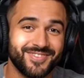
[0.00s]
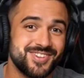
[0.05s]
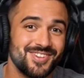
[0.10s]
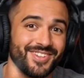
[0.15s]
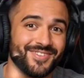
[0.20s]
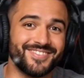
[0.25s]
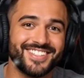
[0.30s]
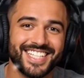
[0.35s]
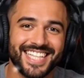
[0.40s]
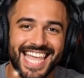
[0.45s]

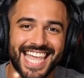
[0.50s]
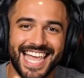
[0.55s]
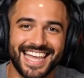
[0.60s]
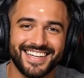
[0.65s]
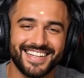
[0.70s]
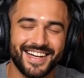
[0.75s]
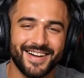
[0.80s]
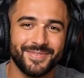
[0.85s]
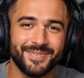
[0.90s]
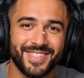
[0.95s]
new to
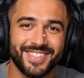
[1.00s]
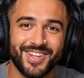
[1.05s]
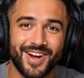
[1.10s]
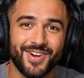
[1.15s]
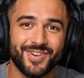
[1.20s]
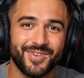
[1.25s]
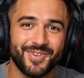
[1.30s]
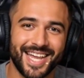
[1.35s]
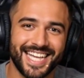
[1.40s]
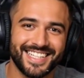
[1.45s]
Canada with no
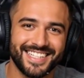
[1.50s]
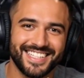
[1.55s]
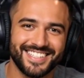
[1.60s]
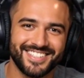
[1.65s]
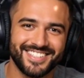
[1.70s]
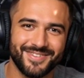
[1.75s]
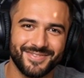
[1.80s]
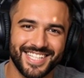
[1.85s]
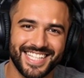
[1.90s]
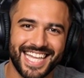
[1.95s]
credit
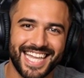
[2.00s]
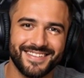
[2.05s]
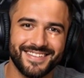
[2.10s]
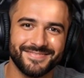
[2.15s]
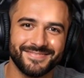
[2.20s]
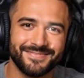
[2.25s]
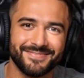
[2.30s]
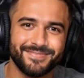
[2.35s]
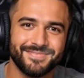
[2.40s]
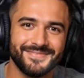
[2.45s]
history yet,
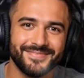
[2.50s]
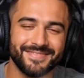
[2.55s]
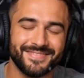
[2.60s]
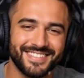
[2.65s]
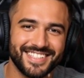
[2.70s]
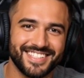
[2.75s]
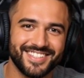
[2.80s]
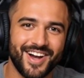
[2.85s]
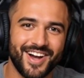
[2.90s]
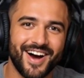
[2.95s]

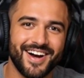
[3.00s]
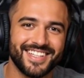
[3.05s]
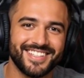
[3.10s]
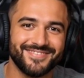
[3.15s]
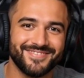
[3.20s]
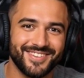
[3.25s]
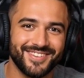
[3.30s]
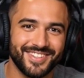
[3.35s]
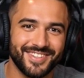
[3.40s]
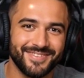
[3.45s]
this card is
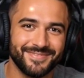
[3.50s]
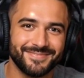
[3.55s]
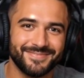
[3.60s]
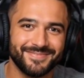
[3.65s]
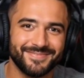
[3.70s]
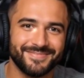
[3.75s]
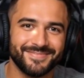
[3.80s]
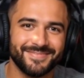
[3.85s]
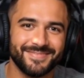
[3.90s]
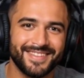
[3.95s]
for you.
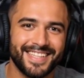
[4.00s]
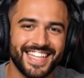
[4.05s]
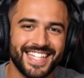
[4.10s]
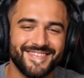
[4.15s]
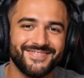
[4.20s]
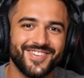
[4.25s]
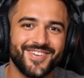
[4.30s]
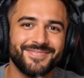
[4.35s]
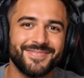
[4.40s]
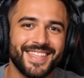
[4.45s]

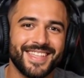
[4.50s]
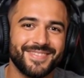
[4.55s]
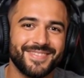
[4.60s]
If you've been